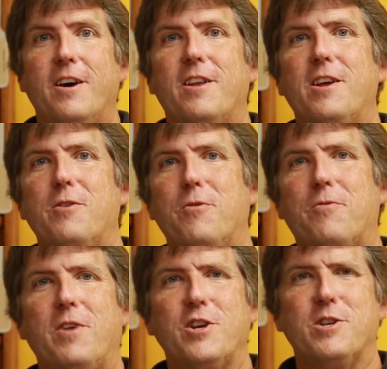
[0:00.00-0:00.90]
Unlike
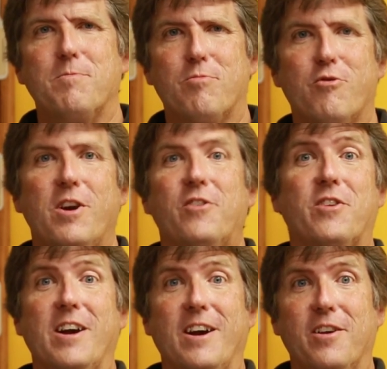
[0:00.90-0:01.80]
old-fashioned
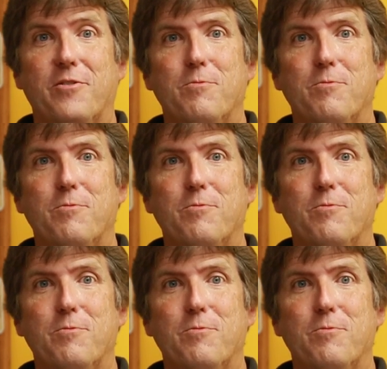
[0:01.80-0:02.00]
price guides,